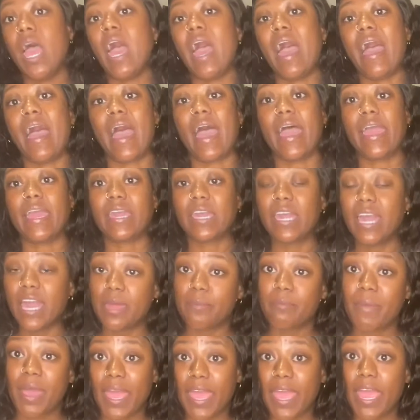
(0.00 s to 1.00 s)
I cut
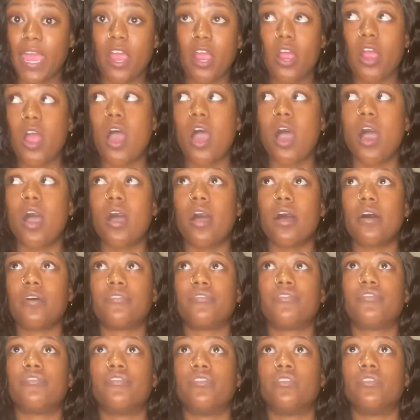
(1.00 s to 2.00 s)
my hair
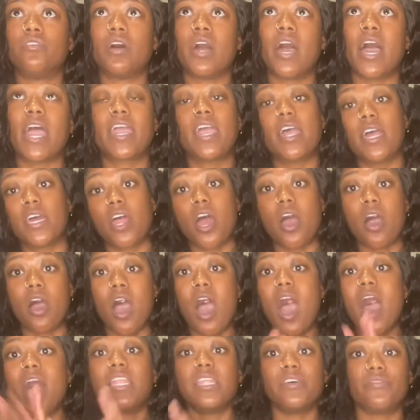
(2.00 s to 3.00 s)
off. I cut
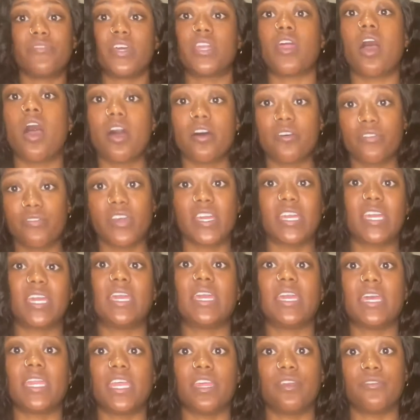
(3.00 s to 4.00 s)
all of it off
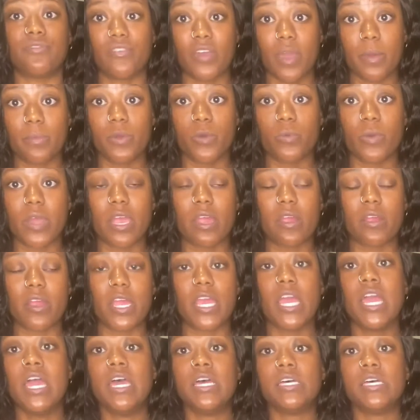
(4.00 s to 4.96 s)
again in February.